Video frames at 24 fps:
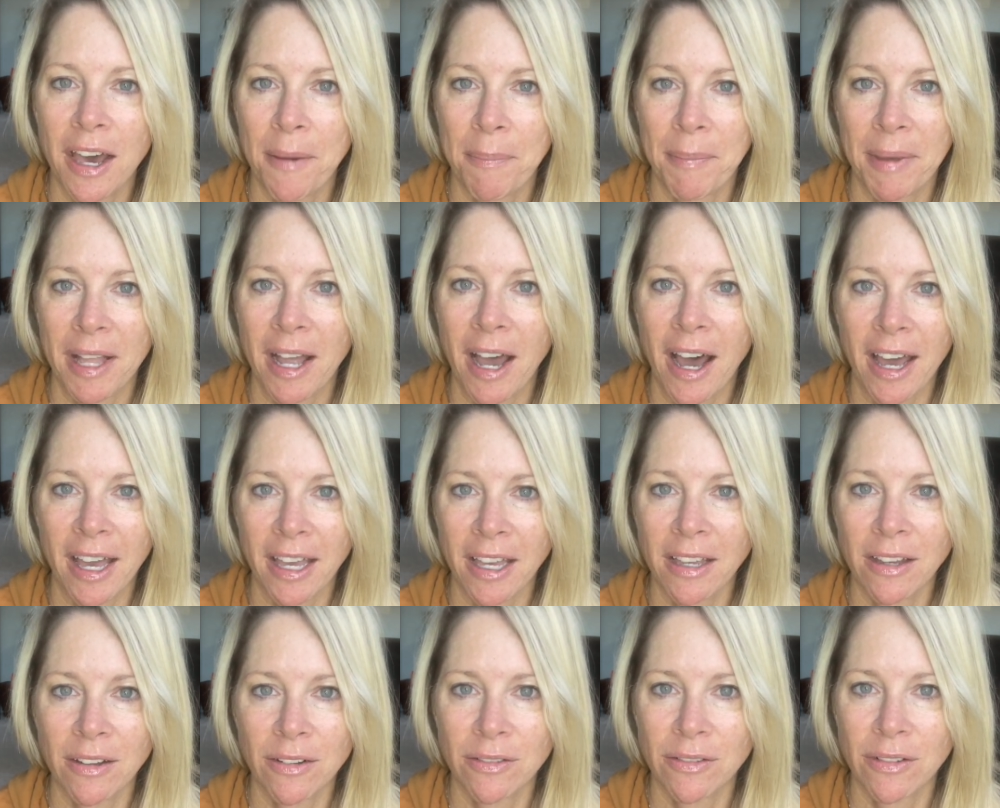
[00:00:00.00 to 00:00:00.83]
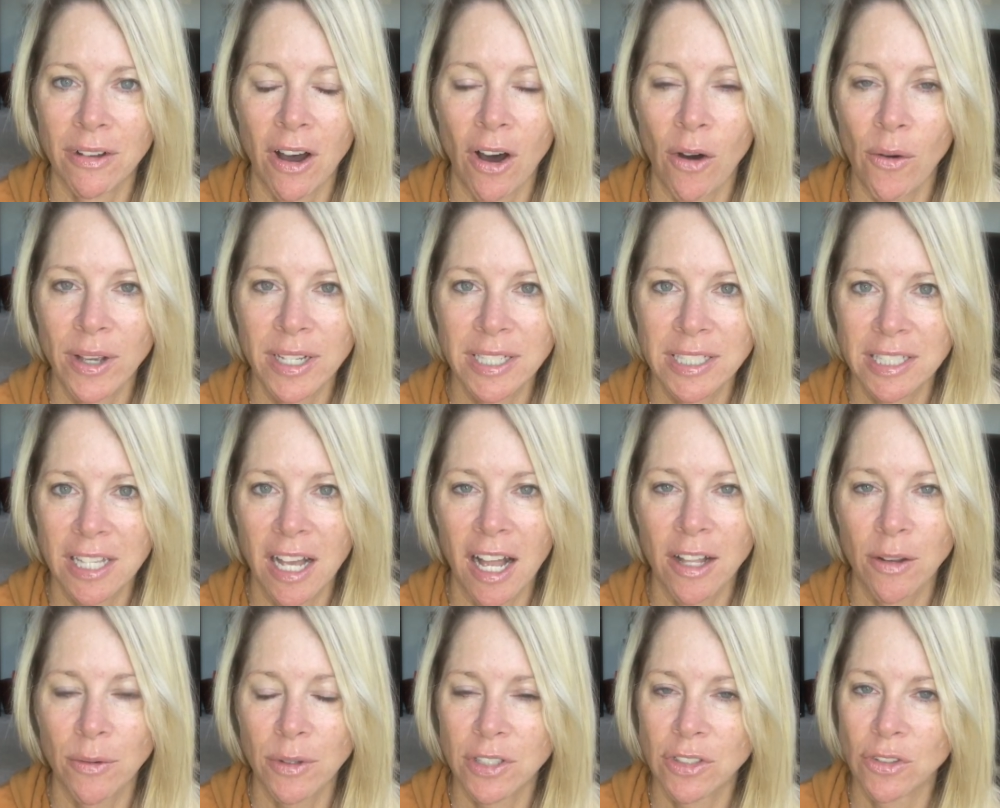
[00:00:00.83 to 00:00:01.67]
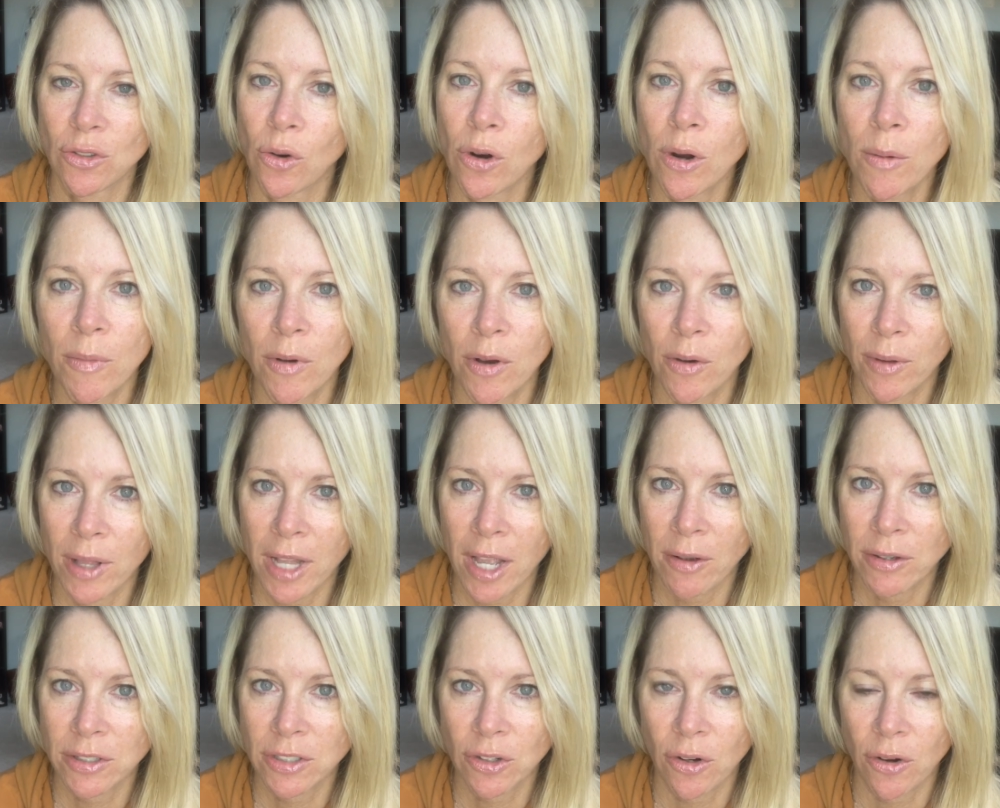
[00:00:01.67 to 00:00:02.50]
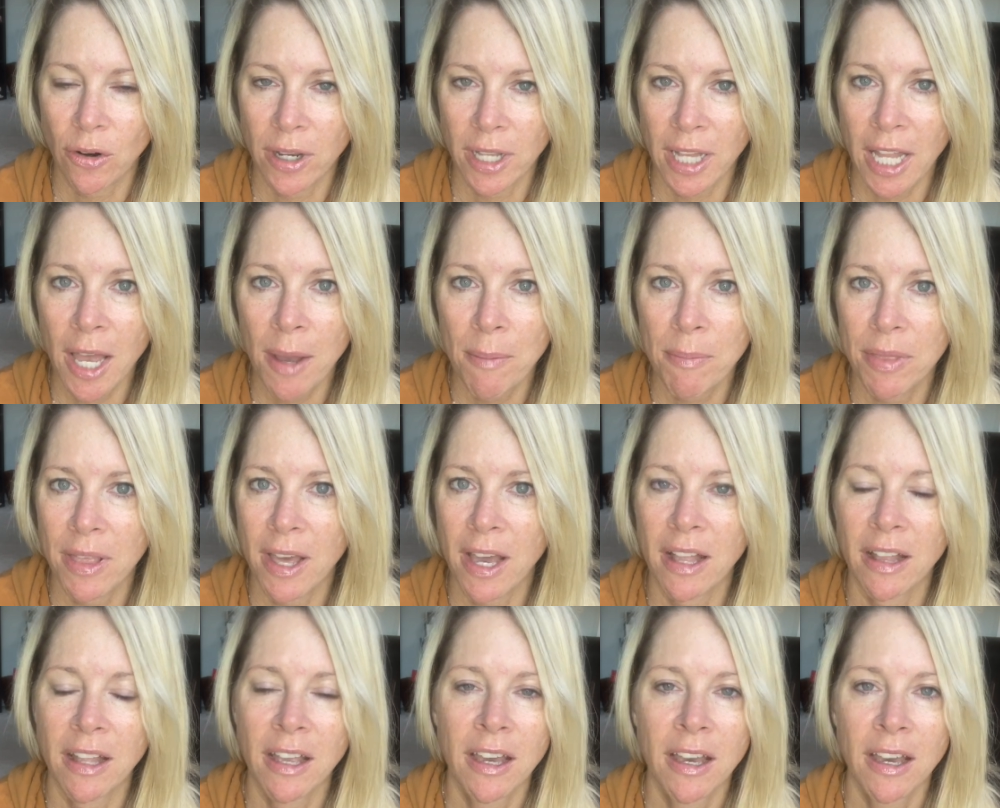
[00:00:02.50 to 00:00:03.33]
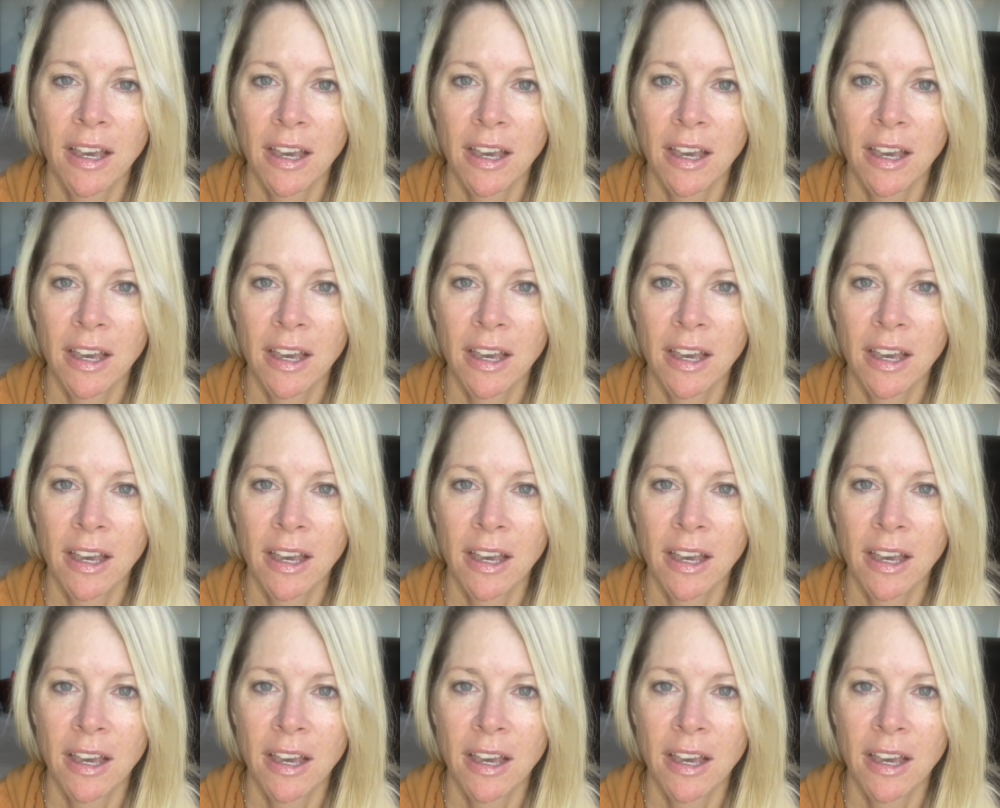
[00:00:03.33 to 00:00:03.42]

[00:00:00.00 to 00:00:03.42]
I mean, I always thought it was normal when I was growing up that